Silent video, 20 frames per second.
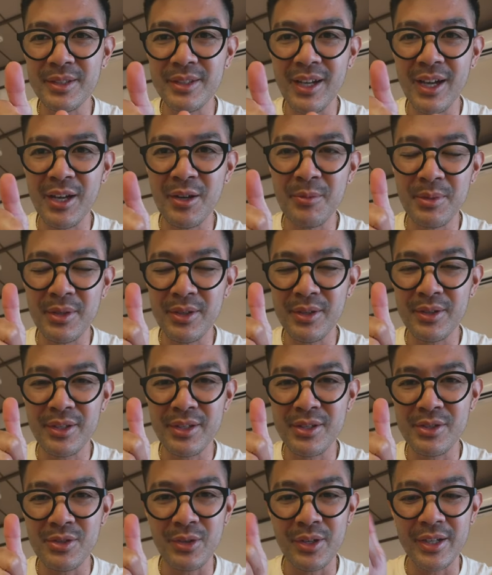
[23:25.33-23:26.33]
I hope you
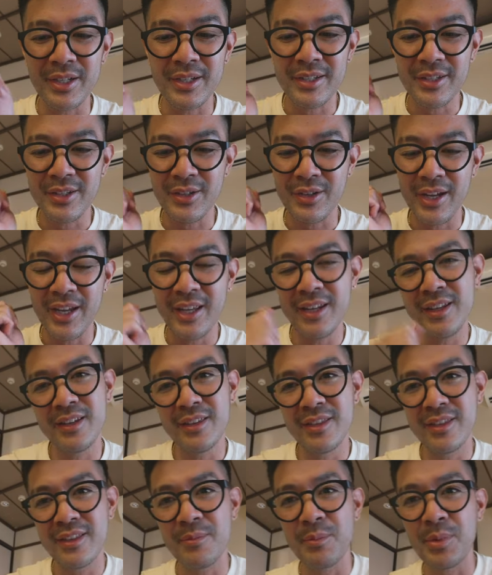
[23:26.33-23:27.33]
enjoyed your
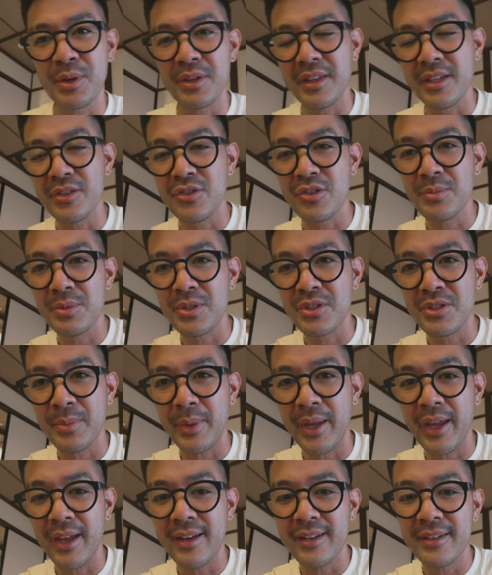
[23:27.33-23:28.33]
80th birthday trip to
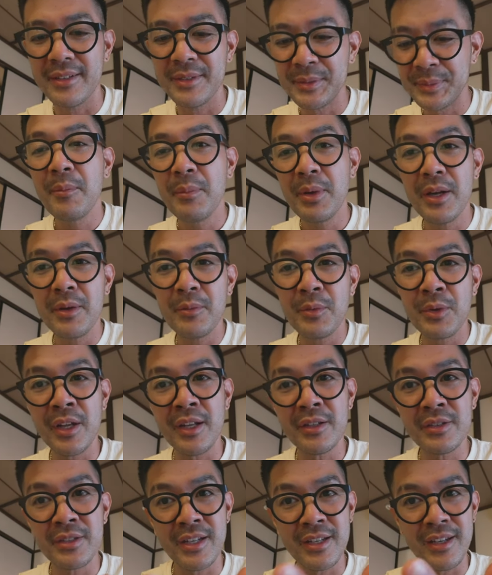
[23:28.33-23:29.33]
Japan. But we're
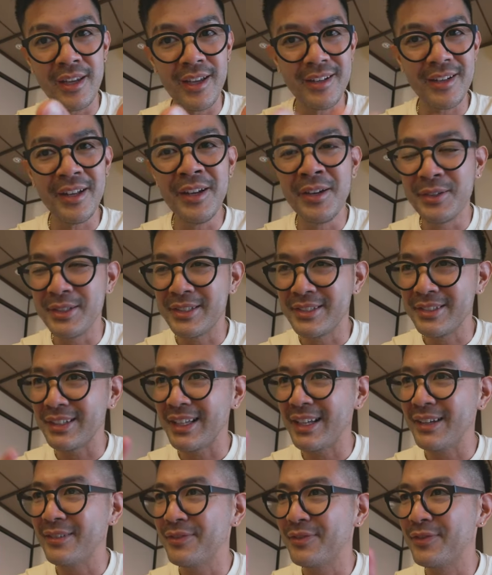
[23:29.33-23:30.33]
not done yet. We still
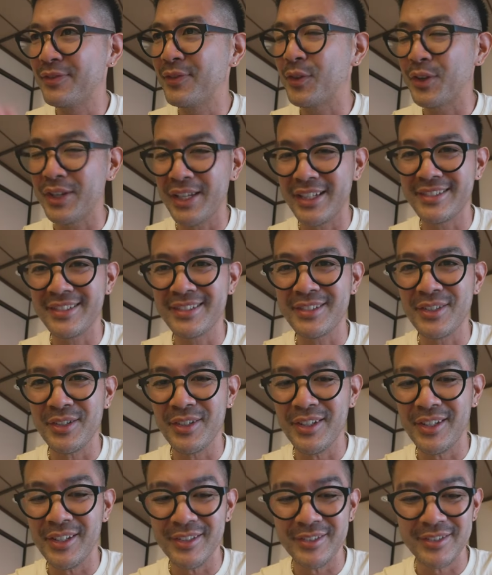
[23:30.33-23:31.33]
have 4 days in
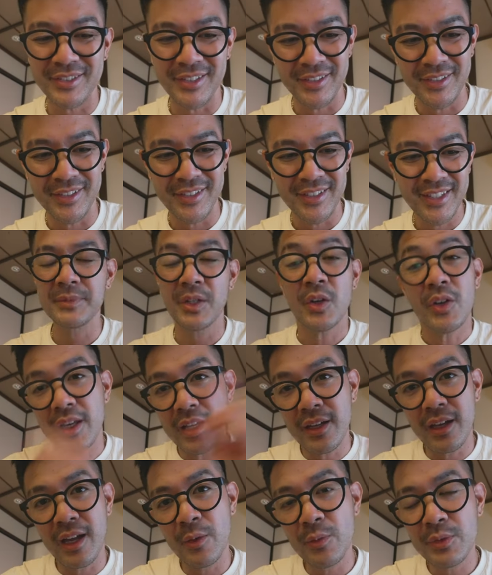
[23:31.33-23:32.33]
Tokyo. So
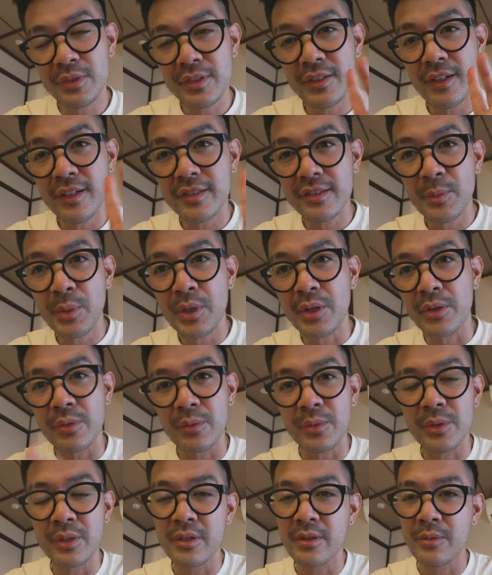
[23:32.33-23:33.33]
okay, I will see you guys tomorrow.
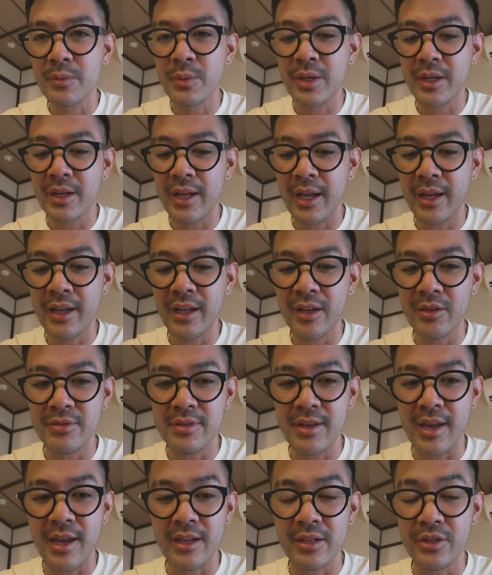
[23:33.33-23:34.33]
We're gonna hang out
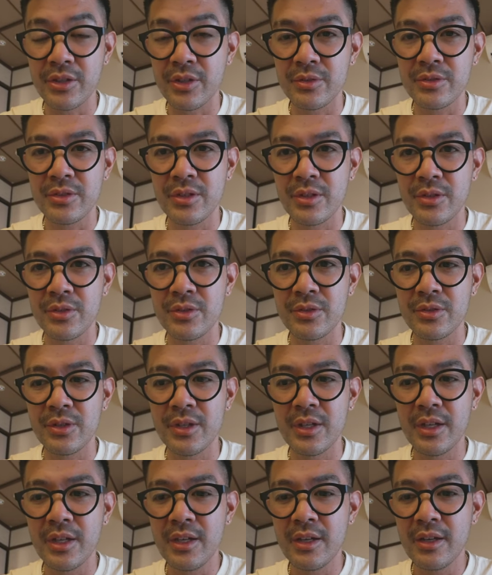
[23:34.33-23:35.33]
at Kyoto
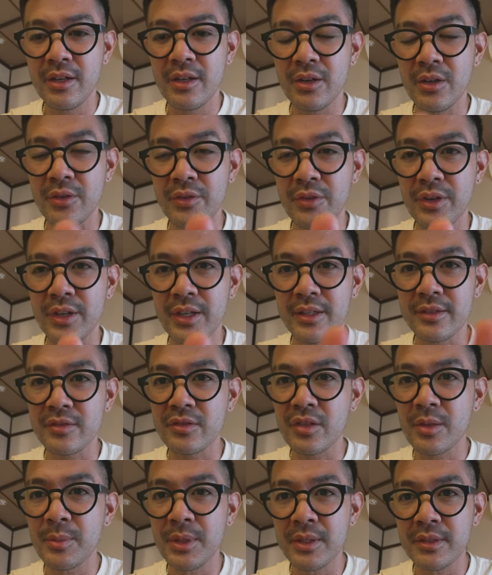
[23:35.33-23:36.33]
over at
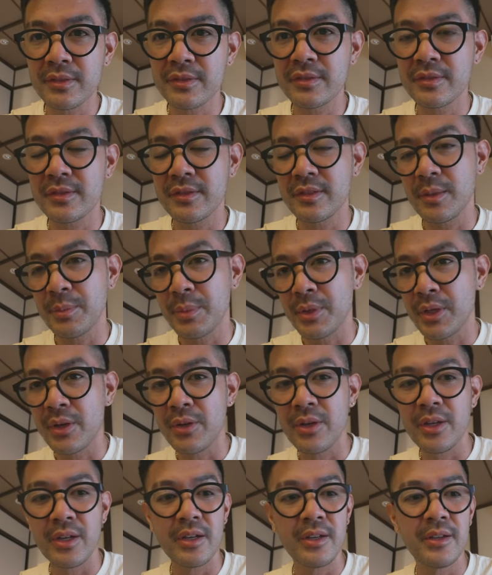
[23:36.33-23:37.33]
Starbucks, the
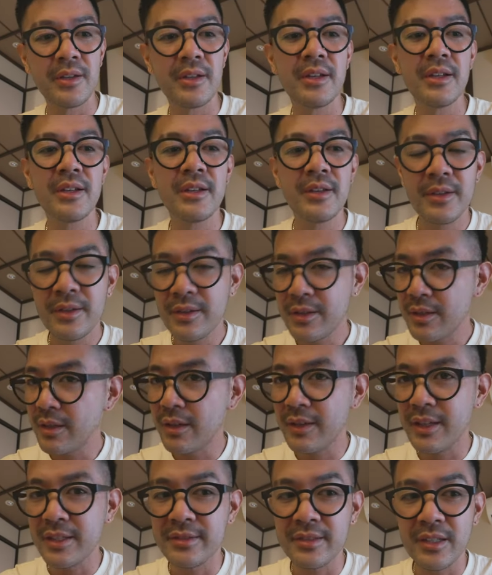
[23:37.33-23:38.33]
pagoda,
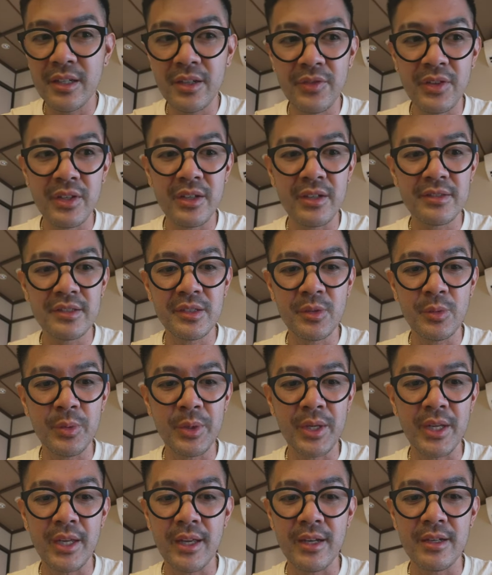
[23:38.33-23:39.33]
all that stuff, and see what we
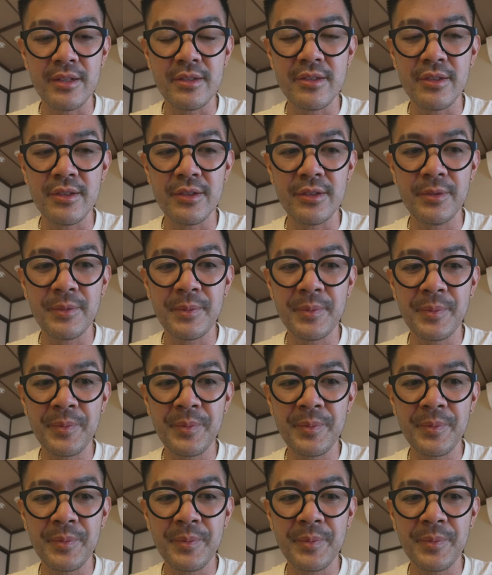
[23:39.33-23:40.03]
can get into.